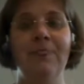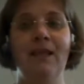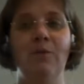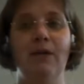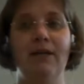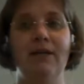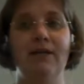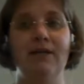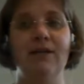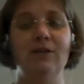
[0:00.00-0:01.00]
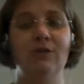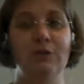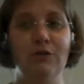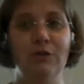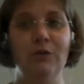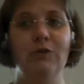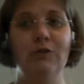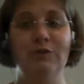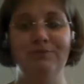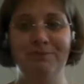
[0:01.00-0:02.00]
where school
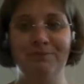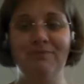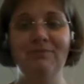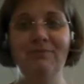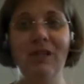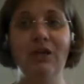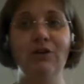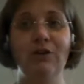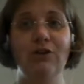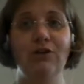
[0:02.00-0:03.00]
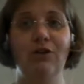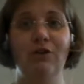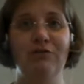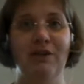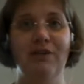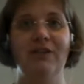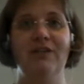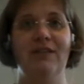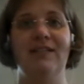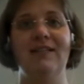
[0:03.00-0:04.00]
students could go around the
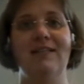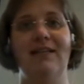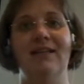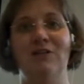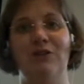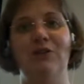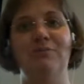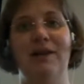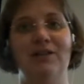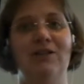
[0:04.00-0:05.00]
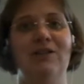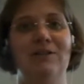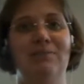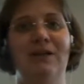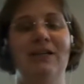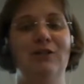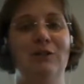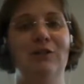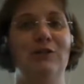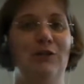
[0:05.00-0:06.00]
cities and earn badges by doing
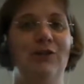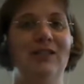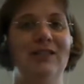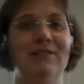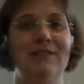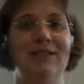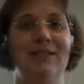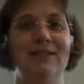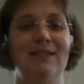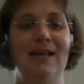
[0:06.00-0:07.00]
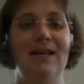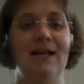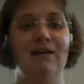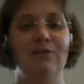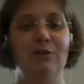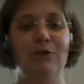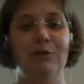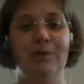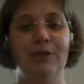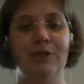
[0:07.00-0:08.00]
certain activities. And of course,
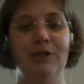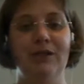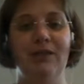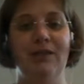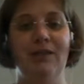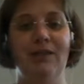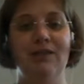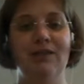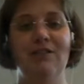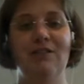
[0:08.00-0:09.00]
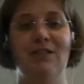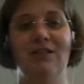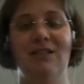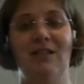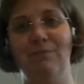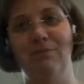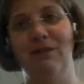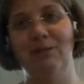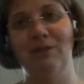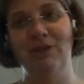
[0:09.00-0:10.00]
by doing that, they didn't just get a pretty
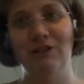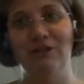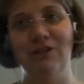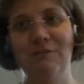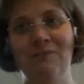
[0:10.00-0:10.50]
picture,